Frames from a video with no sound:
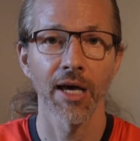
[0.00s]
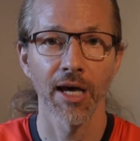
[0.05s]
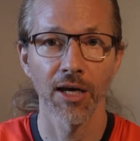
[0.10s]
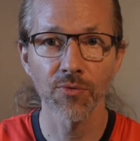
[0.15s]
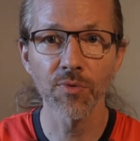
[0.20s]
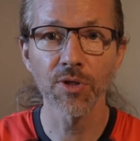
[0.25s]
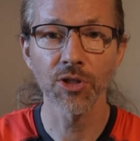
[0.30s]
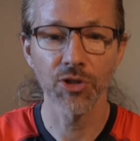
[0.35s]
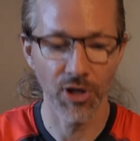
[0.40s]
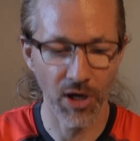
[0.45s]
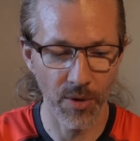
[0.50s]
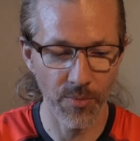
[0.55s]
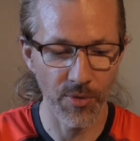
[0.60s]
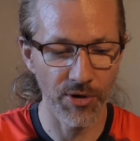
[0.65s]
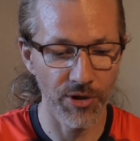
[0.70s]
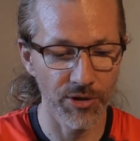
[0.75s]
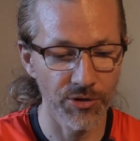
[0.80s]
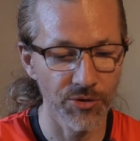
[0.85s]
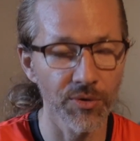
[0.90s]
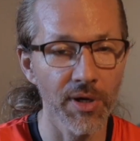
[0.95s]
and which
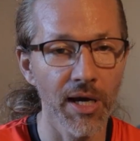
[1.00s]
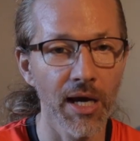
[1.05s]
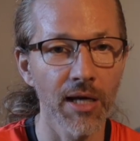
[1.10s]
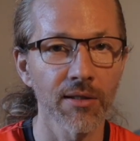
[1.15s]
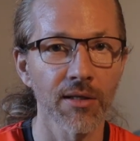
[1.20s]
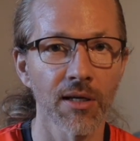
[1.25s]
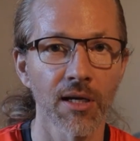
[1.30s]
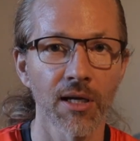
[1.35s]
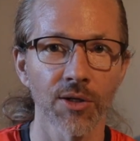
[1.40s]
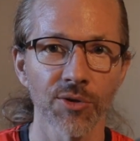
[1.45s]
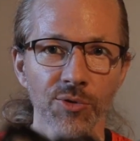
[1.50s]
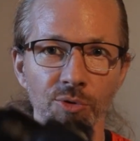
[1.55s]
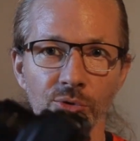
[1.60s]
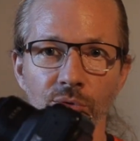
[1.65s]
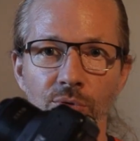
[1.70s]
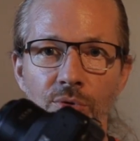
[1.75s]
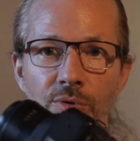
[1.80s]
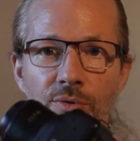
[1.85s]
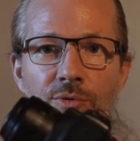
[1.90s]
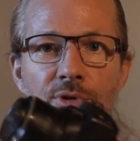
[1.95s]
camera to get
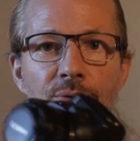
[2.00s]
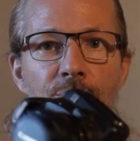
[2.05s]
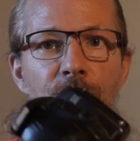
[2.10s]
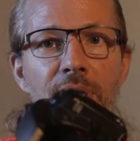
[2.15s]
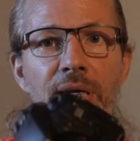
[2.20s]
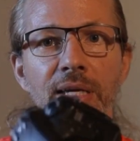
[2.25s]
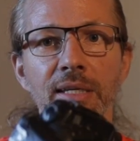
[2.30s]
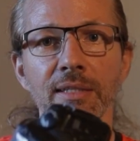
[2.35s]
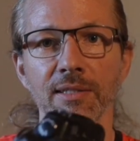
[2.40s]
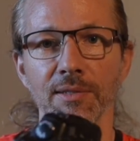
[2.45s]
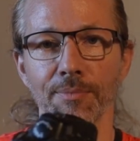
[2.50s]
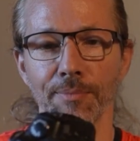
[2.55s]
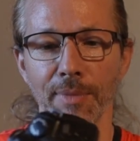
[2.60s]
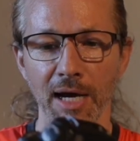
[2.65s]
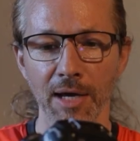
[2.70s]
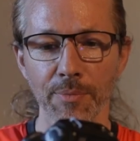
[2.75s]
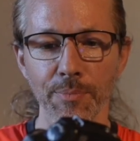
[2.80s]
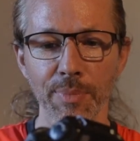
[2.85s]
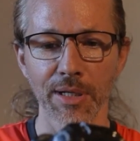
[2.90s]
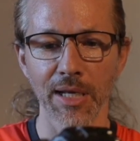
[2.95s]
to replace
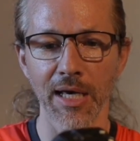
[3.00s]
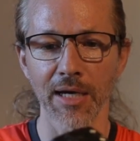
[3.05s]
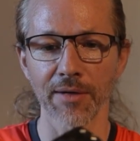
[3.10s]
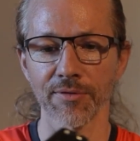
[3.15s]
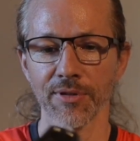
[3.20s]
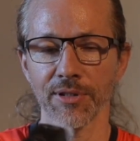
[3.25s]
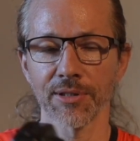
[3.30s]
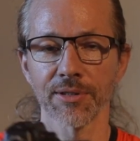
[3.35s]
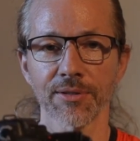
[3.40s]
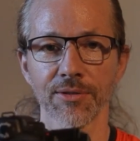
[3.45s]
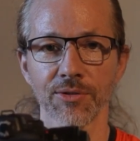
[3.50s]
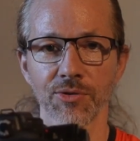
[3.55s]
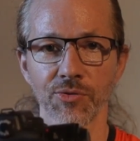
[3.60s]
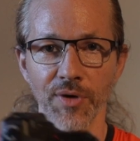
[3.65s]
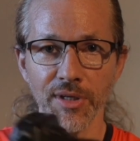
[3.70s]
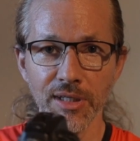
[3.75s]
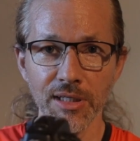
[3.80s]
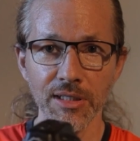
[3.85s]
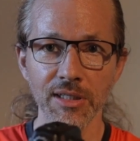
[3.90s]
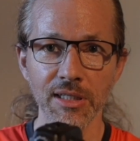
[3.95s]
my beloved
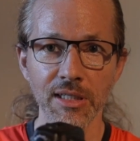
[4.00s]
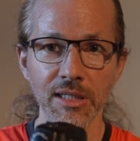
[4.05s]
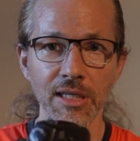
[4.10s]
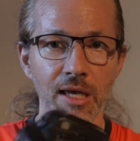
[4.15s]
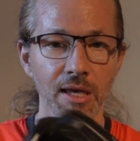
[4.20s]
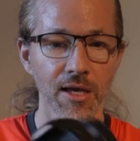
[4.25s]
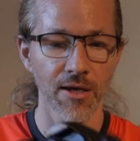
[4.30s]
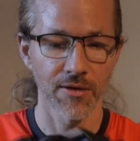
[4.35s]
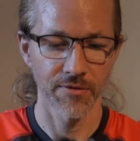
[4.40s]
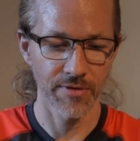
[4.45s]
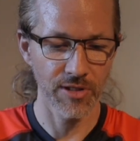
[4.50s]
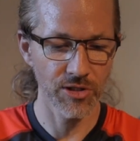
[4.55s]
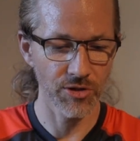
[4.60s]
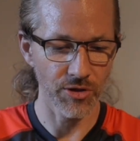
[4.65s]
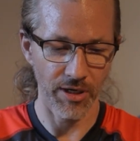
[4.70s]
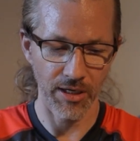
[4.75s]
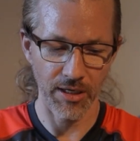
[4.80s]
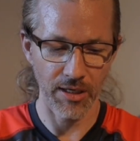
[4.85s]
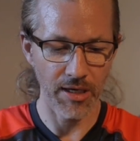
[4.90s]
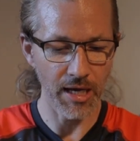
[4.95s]
20D, which
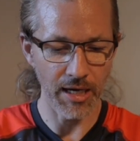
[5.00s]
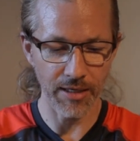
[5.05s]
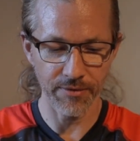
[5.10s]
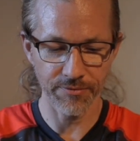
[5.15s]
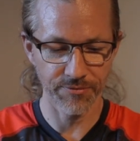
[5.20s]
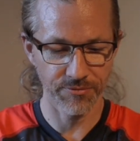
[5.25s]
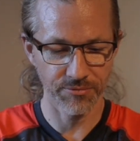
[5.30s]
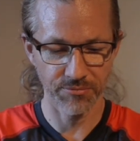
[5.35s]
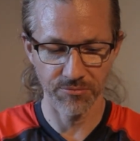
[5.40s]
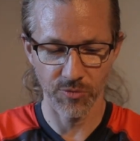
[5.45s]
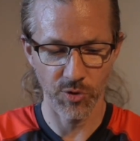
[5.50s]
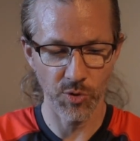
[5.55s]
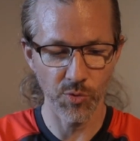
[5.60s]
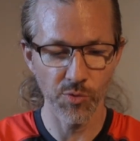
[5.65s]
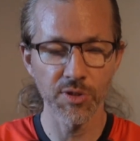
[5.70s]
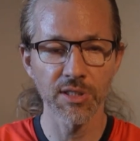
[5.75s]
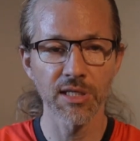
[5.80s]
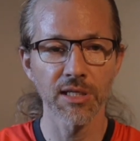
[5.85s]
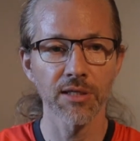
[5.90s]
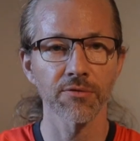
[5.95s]
I loved
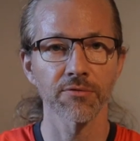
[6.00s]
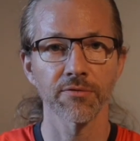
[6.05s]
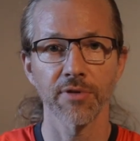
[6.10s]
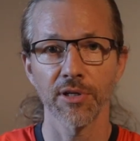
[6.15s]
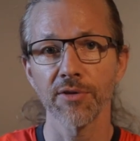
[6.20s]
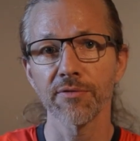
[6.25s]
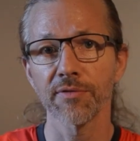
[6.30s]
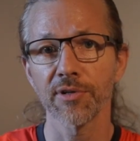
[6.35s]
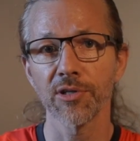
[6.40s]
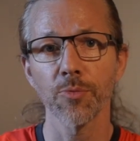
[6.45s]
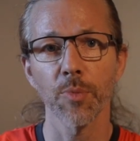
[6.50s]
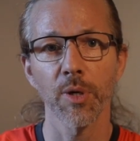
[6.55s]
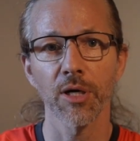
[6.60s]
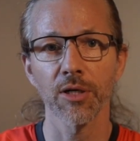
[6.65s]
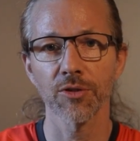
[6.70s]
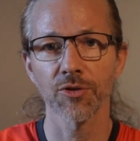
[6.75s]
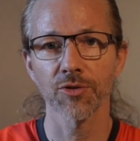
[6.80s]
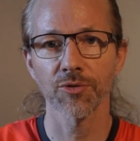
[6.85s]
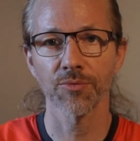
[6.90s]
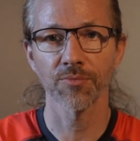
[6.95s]
using very
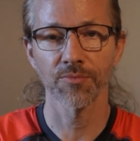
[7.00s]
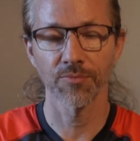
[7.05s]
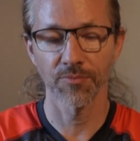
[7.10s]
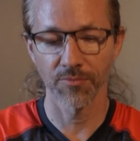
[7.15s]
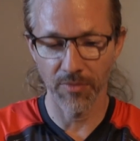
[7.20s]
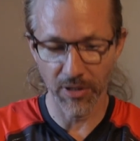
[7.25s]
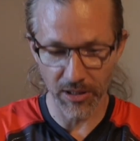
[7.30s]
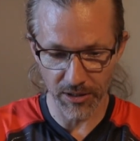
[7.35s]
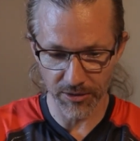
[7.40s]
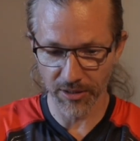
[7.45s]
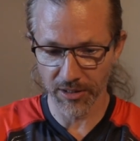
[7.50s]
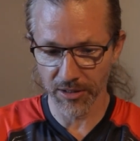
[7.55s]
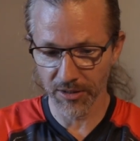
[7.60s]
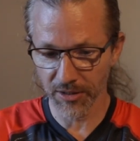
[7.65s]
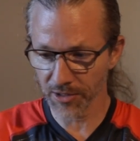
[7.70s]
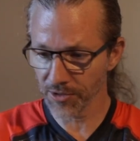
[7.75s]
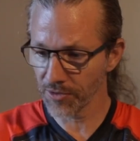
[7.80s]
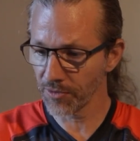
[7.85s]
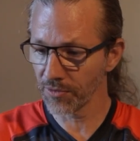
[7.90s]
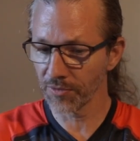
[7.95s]
much, but it
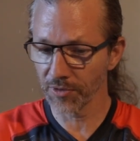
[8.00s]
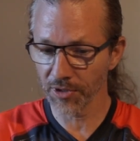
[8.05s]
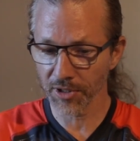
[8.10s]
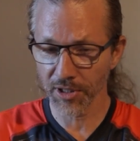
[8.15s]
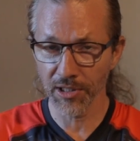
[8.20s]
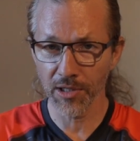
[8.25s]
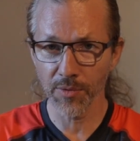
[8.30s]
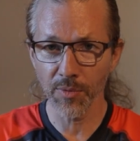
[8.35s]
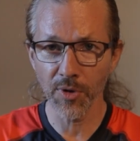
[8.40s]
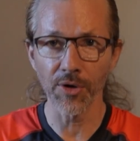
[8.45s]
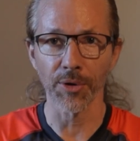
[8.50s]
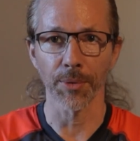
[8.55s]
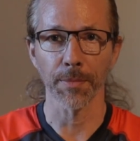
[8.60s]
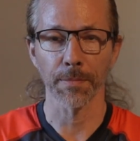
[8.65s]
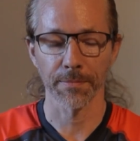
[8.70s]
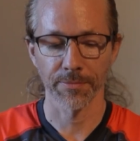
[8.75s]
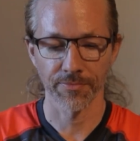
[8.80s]
doesn't work anymore.